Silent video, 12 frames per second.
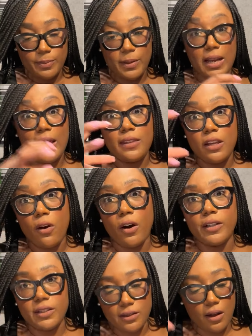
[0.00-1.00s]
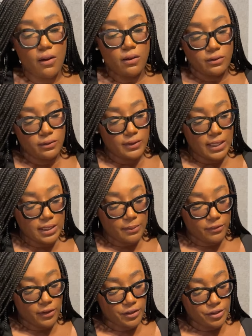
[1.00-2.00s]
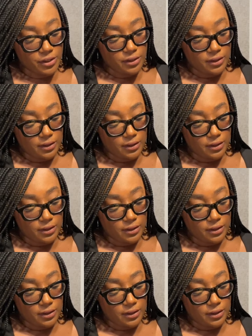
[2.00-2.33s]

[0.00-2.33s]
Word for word: but not the artist song. That type of energy.